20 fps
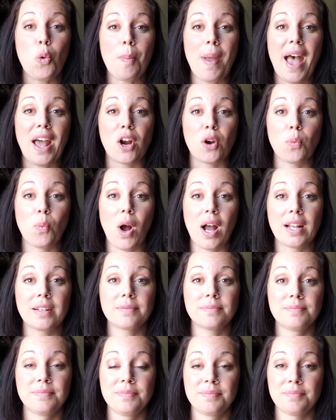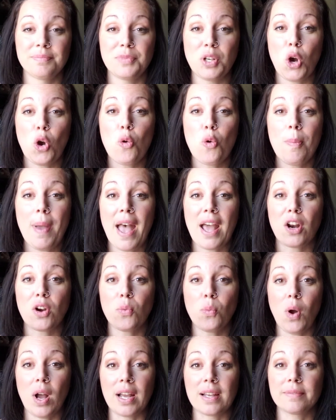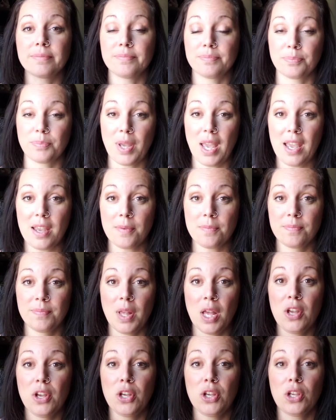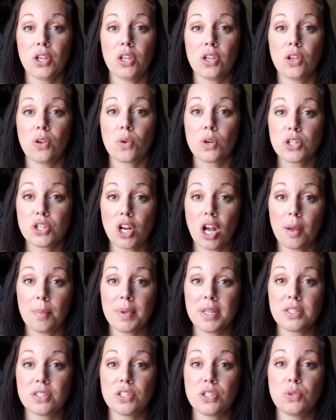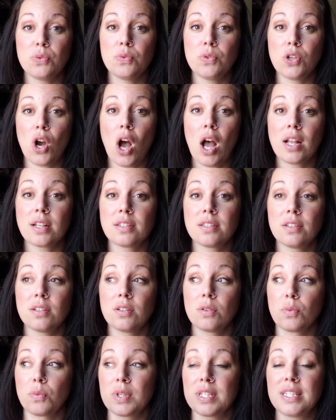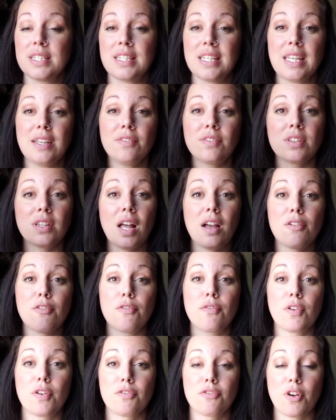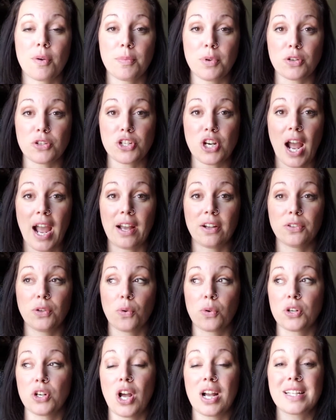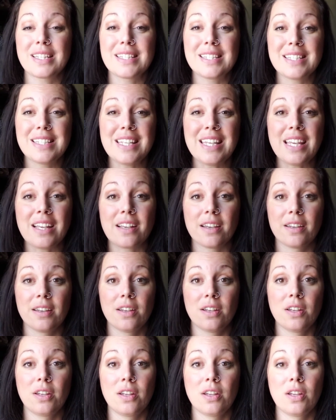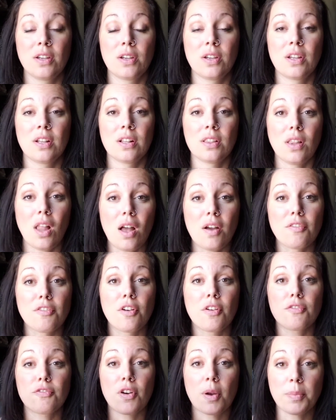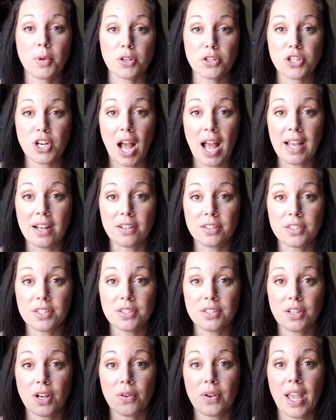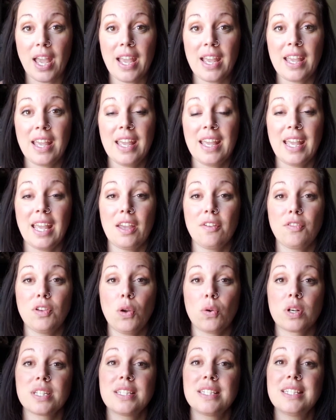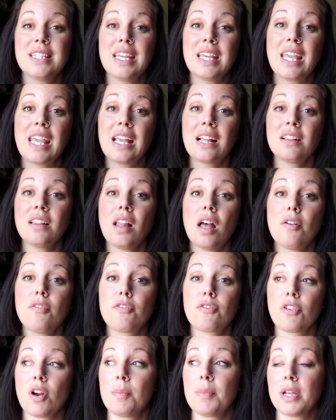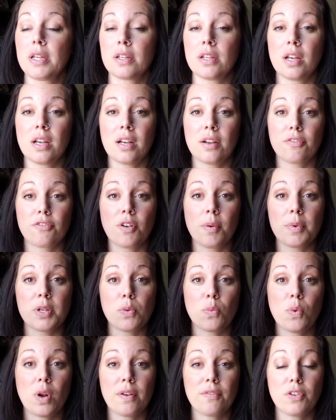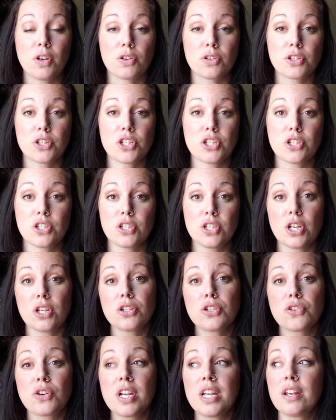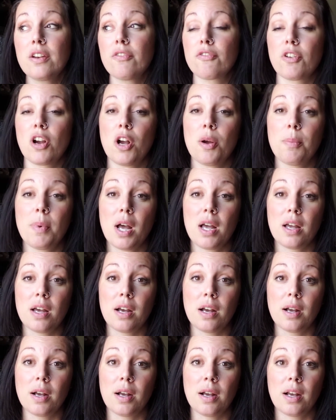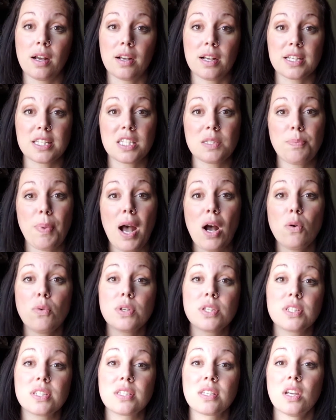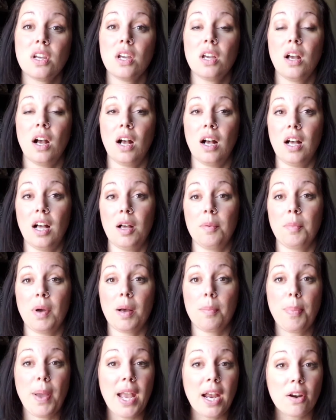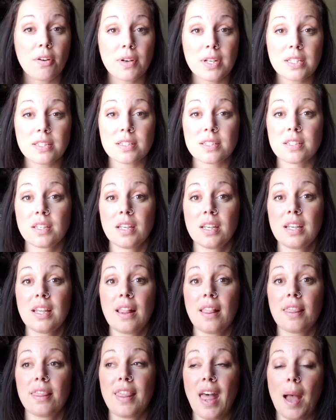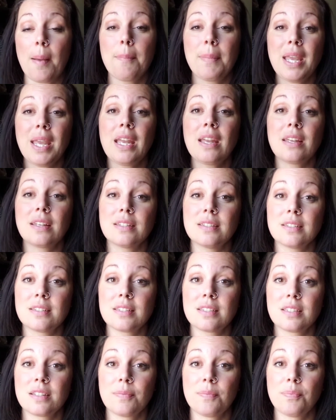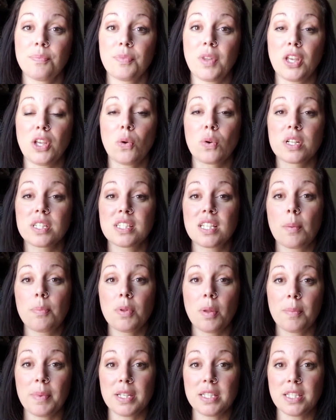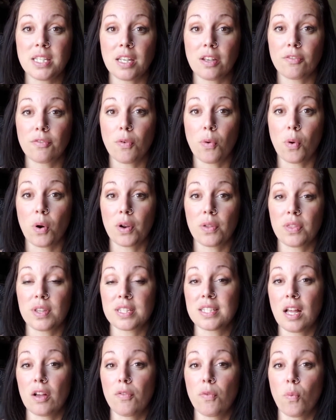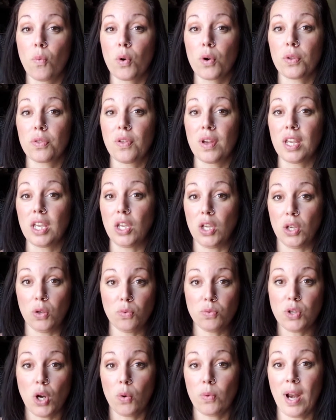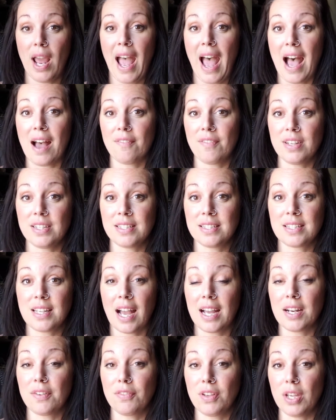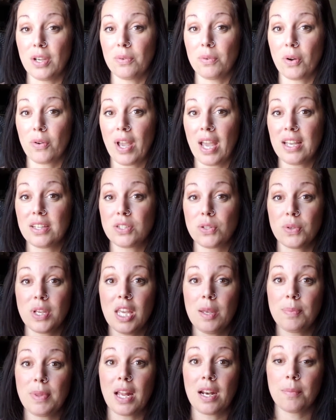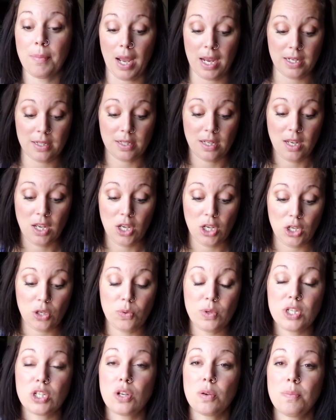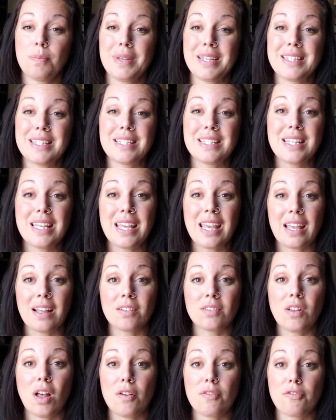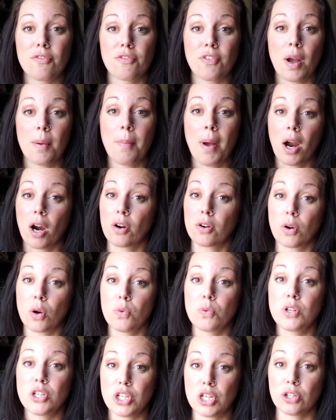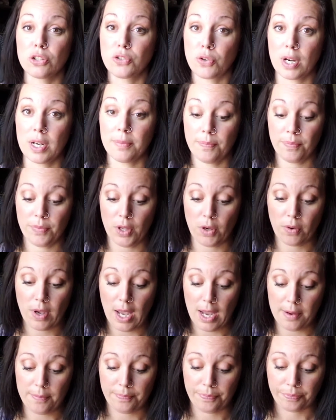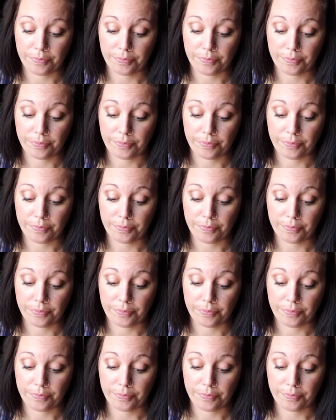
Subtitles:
matter what. No matter what. Okay, your job is to not receive love from your child or not seek love from your child. Okay, if you're seeking love from one of your children, from a spouse, a parent, that means that you are supplementing for the self-worth that you don't have inside of you. Okay, so keep that in mind. We shouldn't be seeking love from our own children. Okay,